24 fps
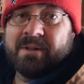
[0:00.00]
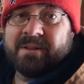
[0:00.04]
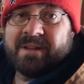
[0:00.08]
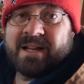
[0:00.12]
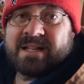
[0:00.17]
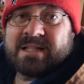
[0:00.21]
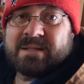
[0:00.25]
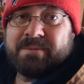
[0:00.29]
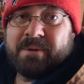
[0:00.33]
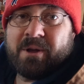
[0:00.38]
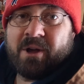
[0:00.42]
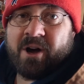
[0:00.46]
But
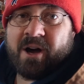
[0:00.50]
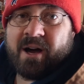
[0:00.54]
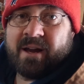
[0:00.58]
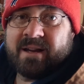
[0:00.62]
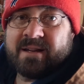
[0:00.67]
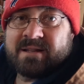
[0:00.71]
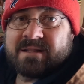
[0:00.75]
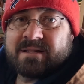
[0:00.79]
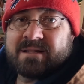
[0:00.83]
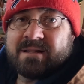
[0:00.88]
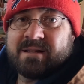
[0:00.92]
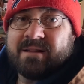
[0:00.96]
let's be
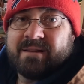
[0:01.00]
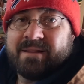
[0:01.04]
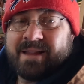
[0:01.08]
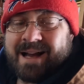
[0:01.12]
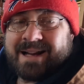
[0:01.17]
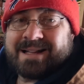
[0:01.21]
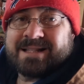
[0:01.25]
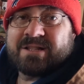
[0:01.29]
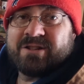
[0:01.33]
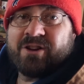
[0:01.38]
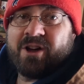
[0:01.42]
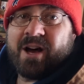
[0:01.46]
honest,
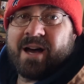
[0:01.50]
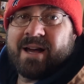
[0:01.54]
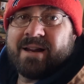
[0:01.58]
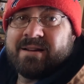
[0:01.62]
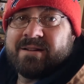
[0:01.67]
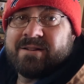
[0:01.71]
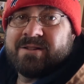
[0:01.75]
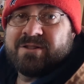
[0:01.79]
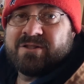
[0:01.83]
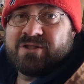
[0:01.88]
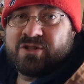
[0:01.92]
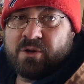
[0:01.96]
that's
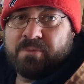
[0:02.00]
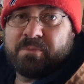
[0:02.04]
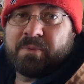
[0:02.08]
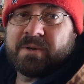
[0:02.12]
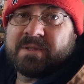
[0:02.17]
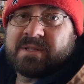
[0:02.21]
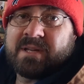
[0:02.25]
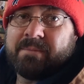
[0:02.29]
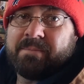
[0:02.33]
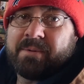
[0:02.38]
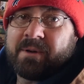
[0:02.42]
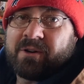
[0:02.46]
not super
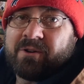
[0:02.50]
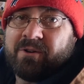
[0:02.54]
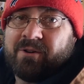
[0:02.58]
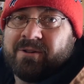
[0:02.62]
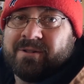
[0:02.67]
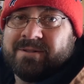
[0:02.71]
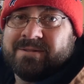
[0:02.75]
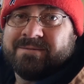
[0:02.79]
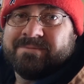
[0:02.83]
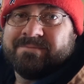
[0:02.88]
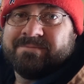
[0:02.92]
typical.